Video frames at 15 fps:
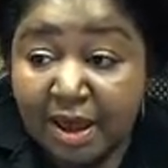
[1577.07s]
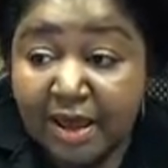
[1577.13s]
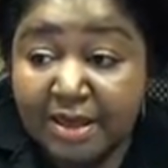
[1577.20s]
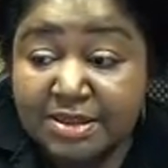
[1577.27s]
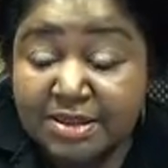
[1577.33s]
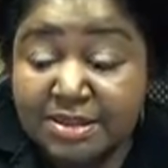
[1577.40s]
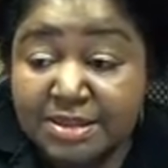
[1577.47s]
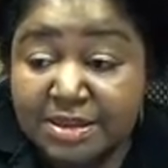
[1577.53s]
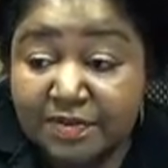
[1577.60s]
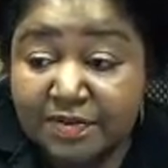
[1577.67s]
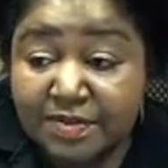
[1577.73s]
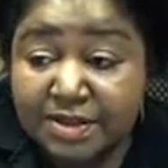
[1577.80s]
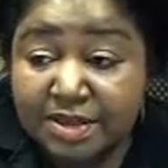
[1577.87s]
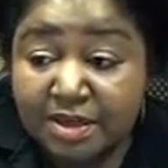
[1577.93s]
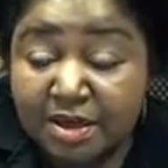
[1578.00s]
A
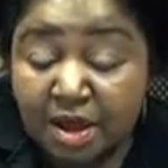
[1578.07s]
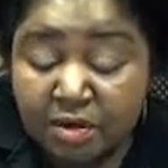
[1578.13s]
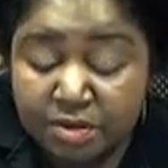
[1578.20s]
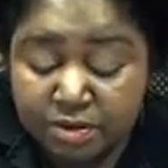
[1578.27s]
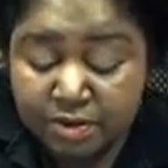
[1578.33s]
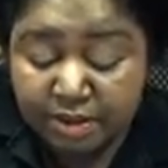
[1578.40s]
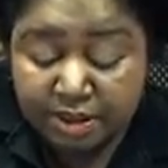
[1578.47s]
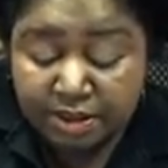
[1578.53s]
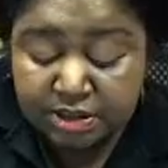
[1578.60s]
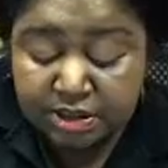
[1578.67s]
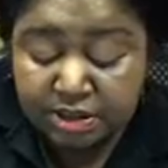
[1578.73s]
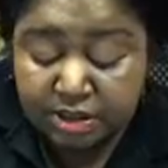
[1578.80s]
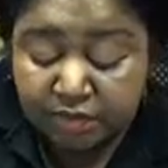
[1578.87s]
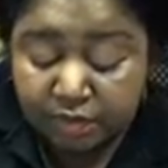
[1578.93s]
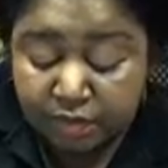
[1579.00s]
sifting. Also, I need to
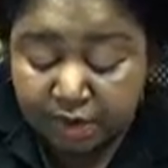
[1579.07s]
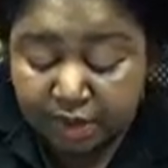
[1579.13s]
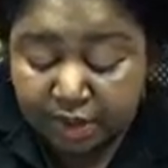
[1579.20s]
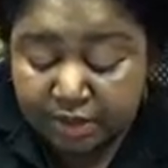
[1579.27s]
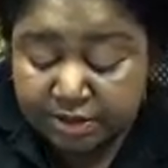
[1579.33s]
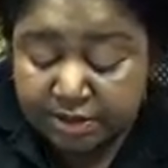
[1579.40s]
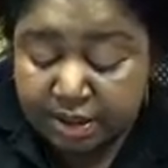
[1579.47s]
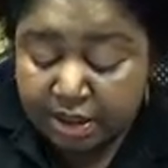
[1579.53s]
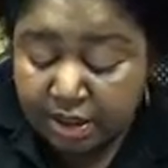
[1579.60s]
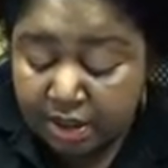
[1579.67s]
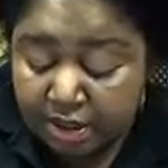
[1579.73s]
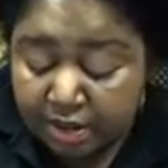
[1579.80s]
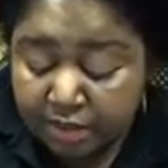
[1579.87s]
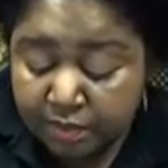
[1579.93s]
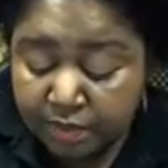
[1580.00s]
give you guys
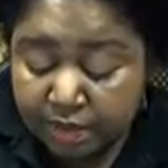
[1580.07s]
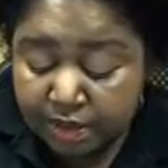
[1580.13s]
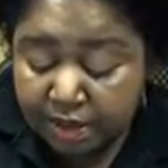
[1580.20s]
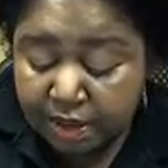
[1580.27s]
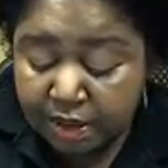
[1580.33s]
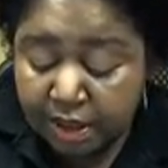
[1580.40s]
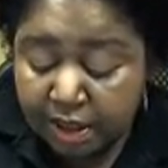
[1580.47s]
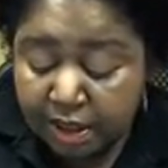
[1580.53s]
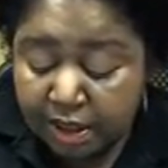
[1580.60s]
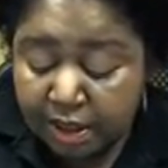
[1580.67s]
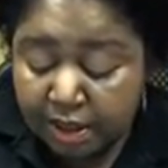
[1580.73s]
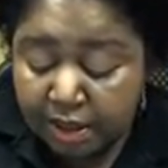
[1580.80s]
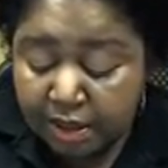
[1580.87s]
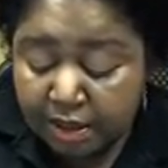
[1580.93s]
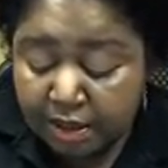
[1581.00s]
I, I
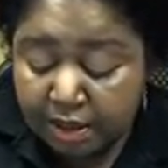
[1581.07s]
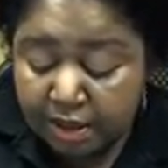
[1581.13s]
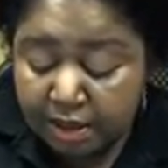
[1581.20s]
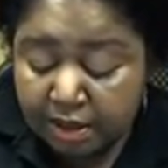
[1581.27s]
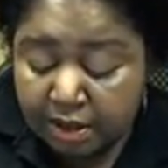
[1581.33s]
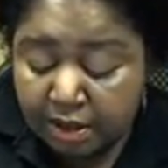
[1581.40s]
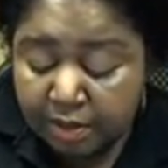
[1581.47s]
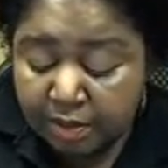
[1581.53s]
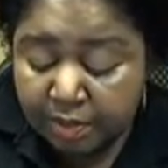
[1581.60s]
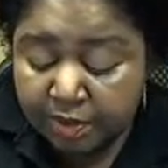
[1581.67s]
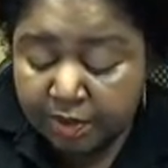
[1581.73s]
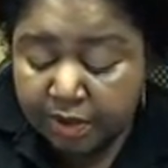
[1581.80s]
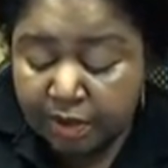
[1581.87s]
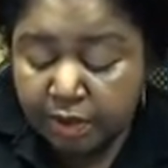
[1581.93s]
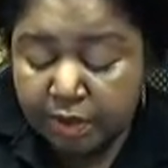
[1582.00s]

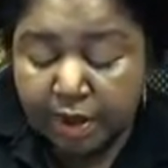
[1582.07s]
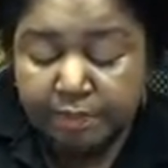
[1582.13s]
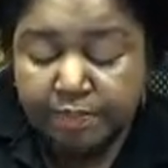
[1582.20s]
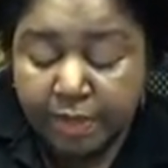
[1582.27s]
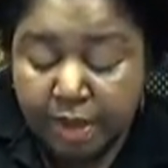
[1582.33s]
okay.